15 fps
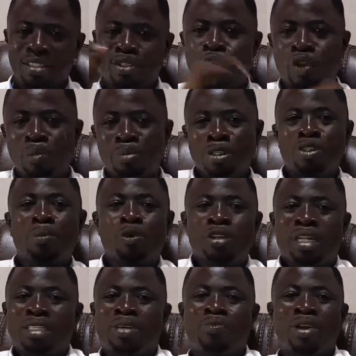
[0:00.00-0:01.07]
to complete your
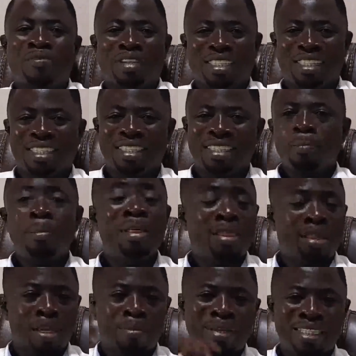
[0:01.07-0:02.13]
project in Revit. Myth number